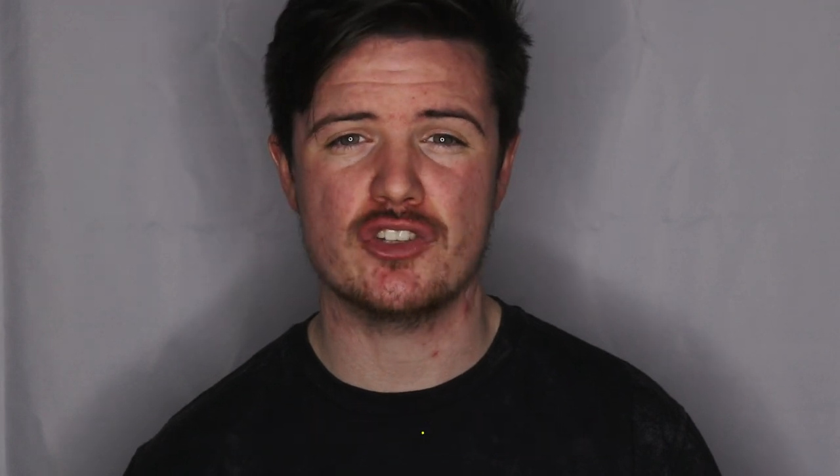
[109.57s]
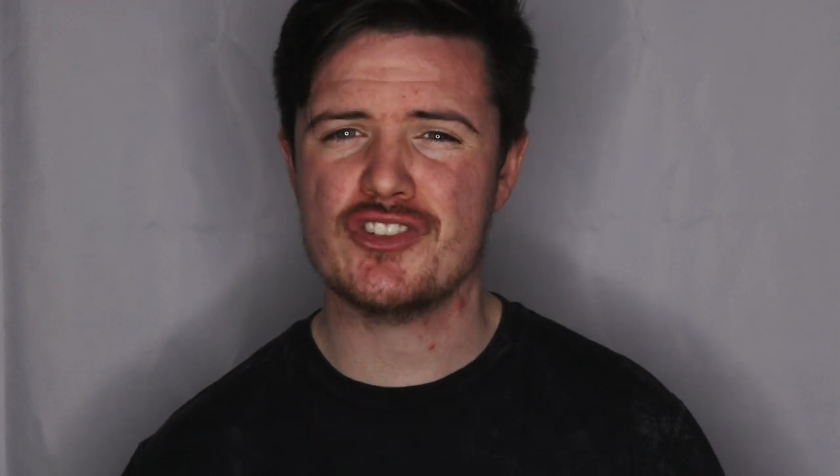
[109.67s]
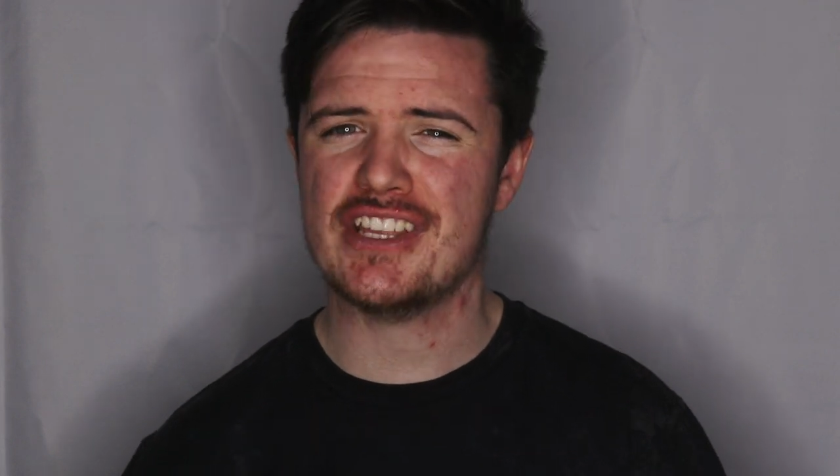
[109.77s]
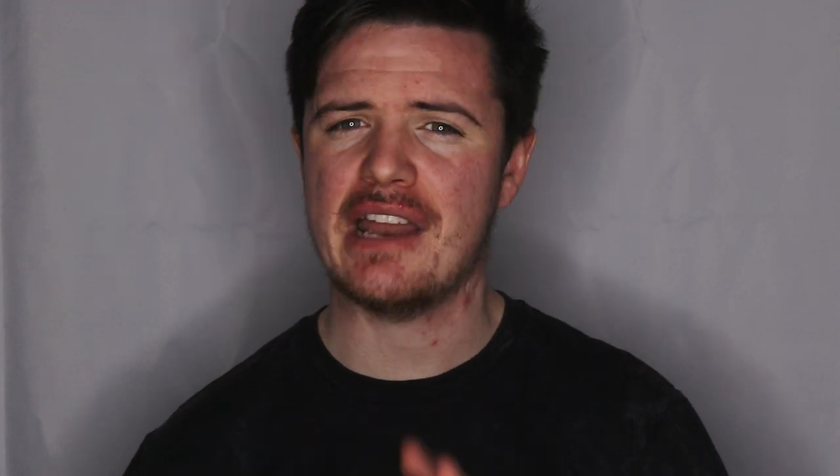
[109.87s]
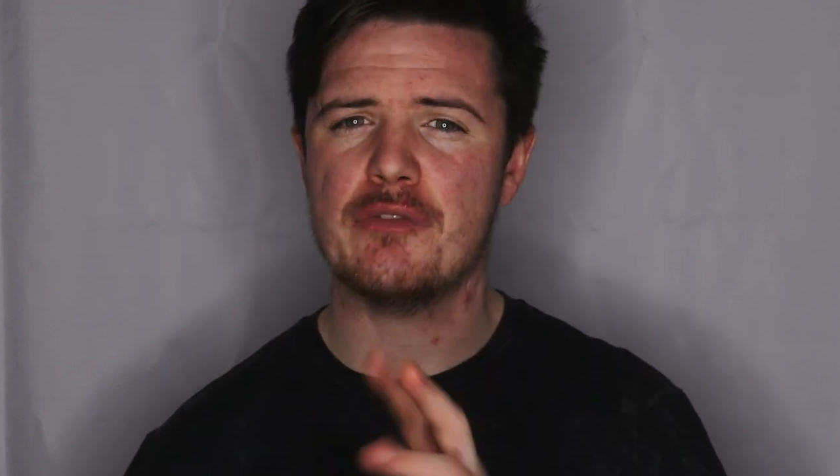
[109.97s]

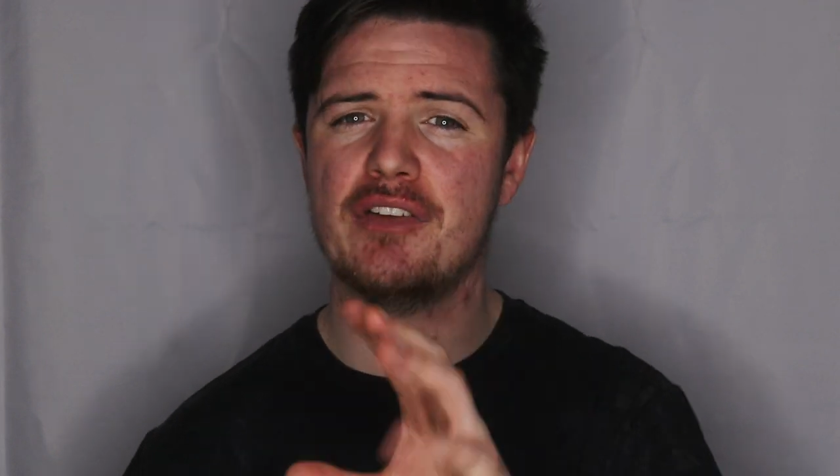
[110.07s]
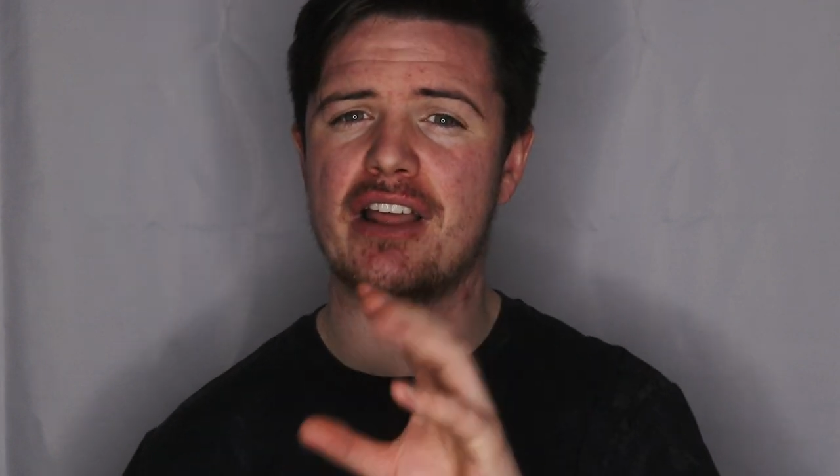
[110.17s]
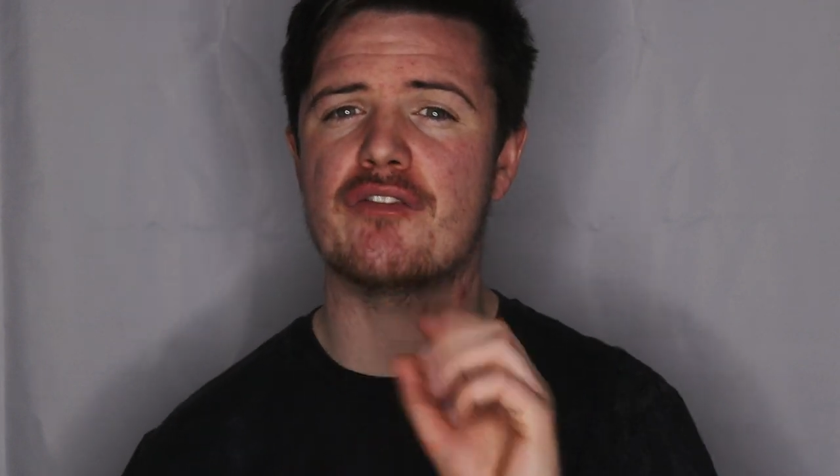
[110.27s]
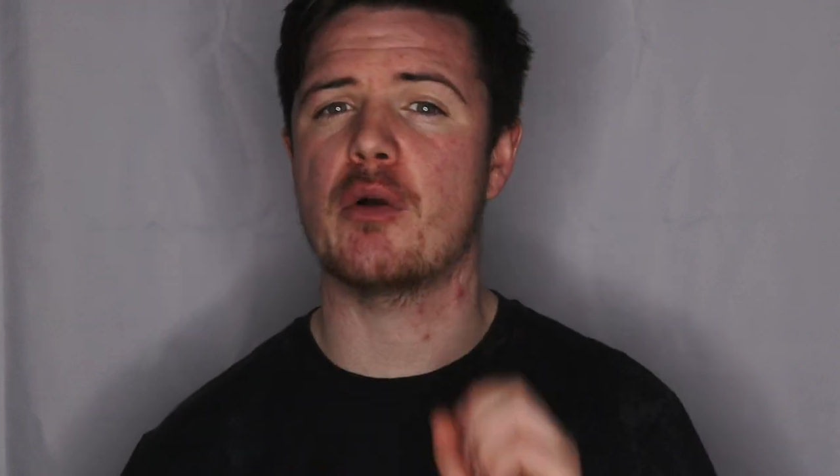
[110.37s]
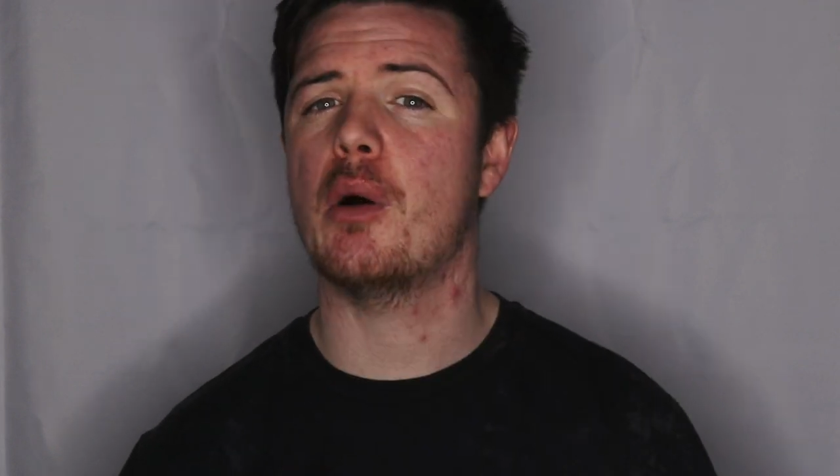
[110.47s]
just to get a
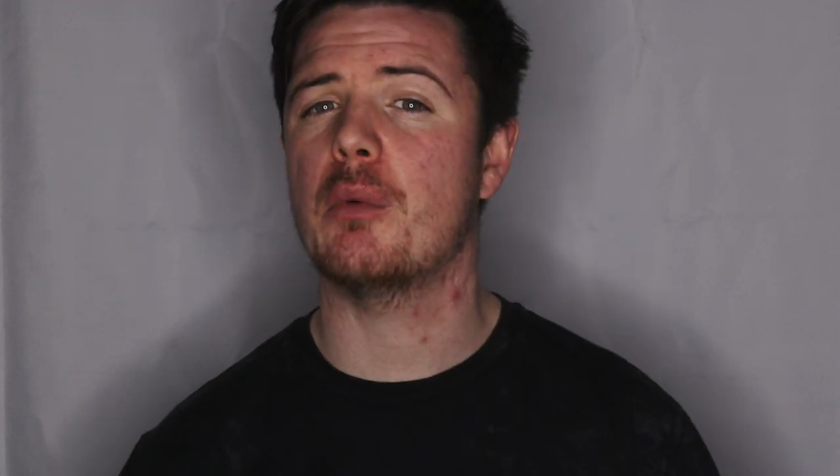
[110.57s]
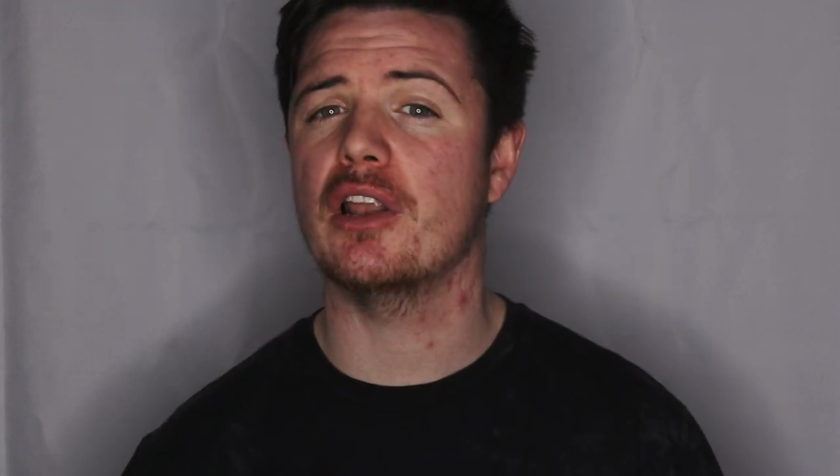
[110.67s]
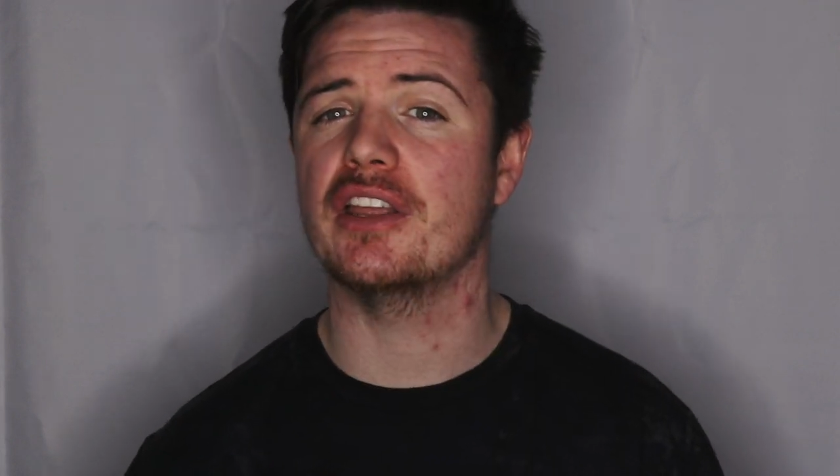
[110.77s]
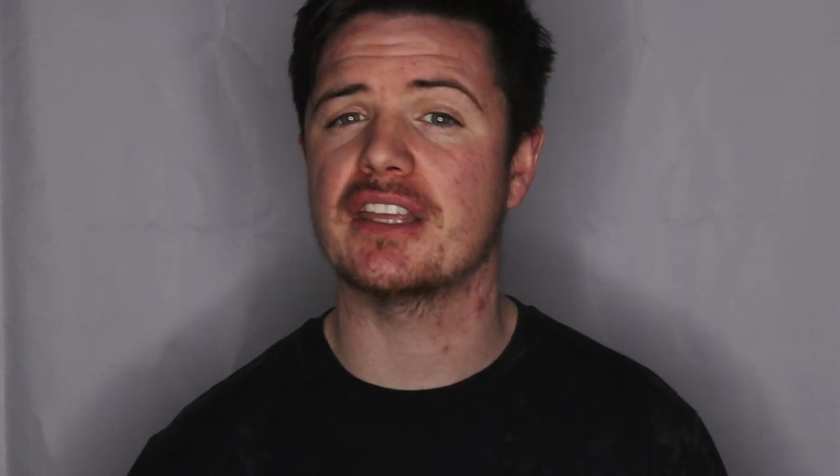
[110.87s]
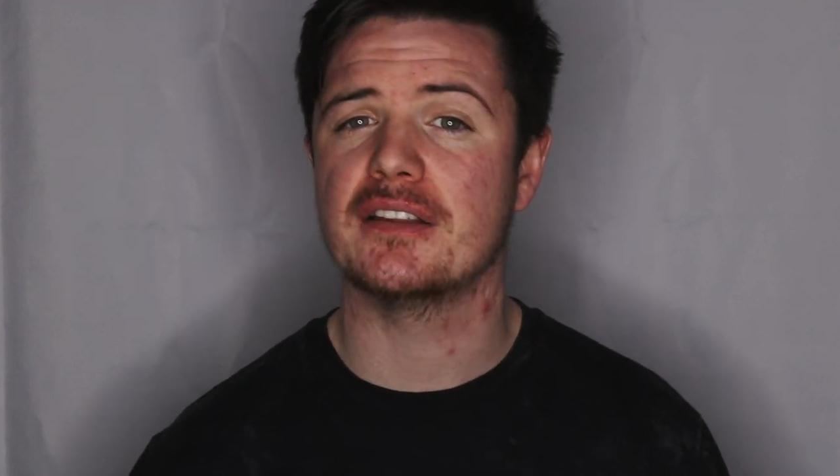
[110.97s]
feel for what we're
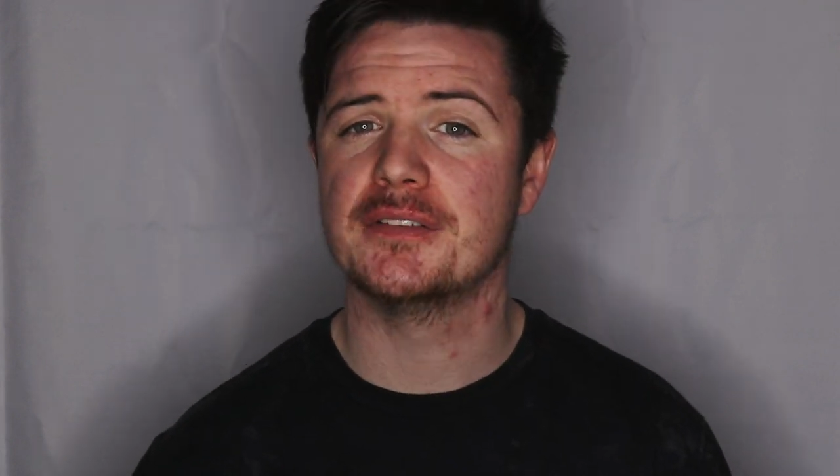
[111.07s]
like.